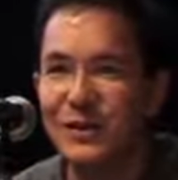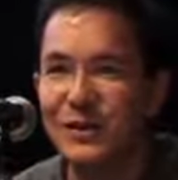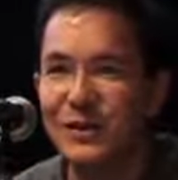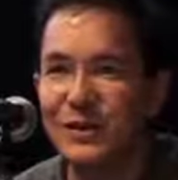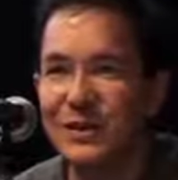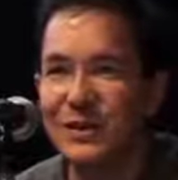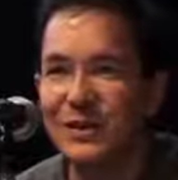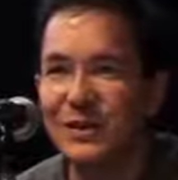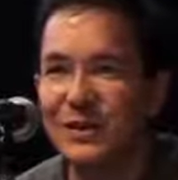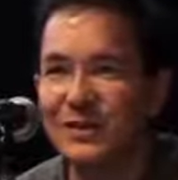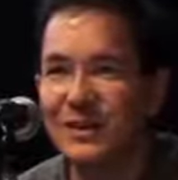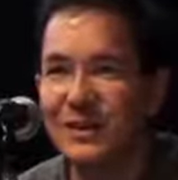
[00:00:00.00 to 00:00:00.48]
So
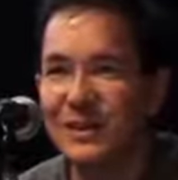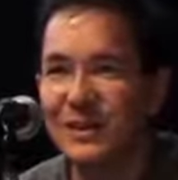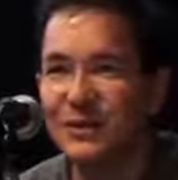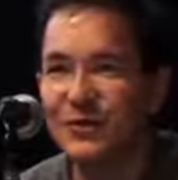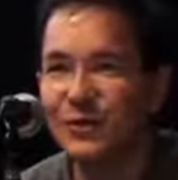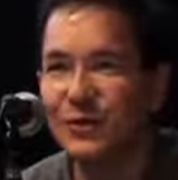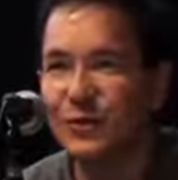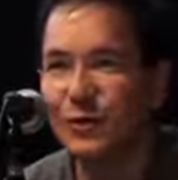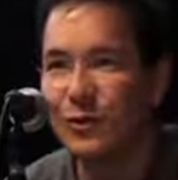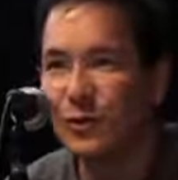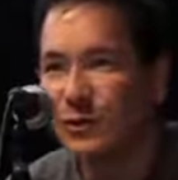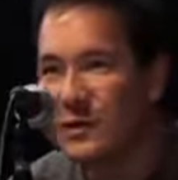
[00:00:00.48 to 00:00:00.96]
I just started
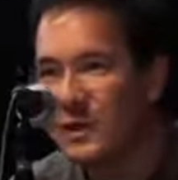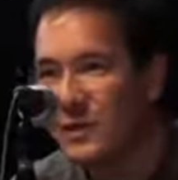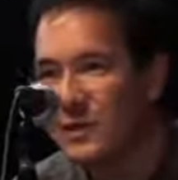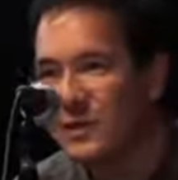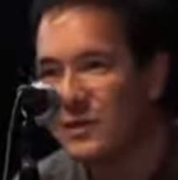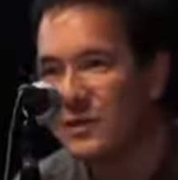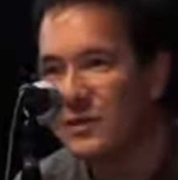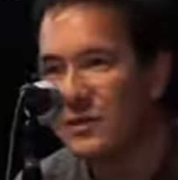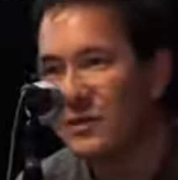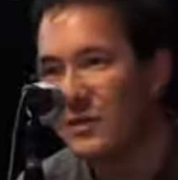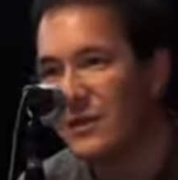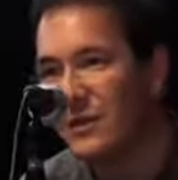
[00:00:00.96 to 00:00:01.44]
drawing
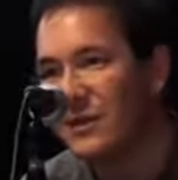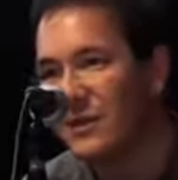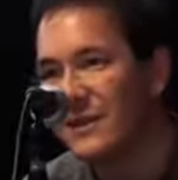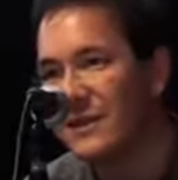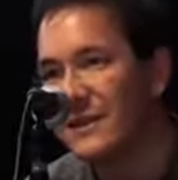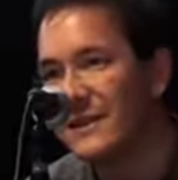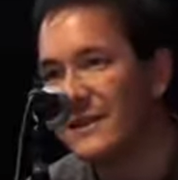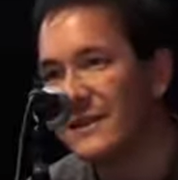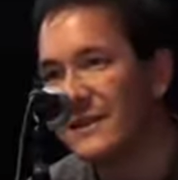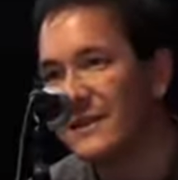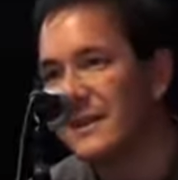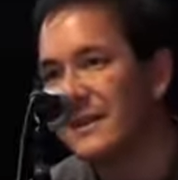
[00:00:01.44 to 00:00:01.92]
the
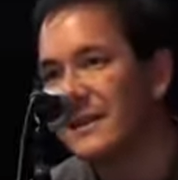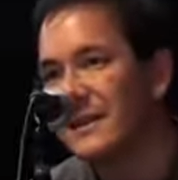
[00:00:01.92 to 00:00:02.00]
story.